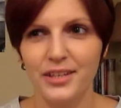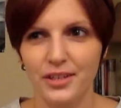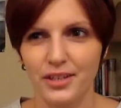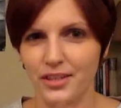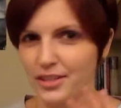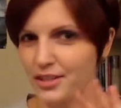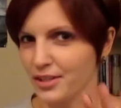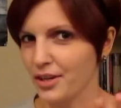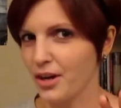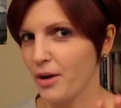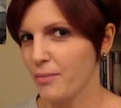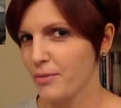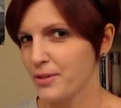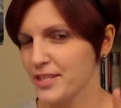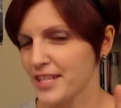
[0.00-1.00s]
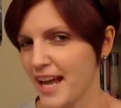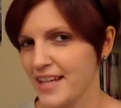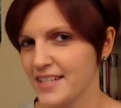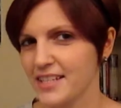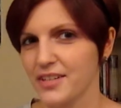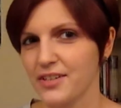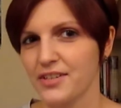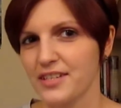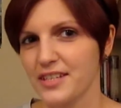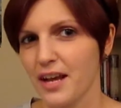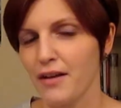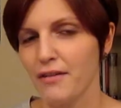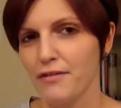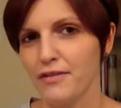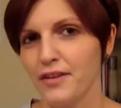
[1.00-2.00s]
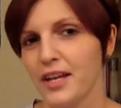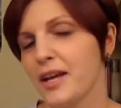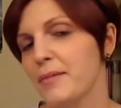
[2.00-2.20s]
You're almost asking yourself,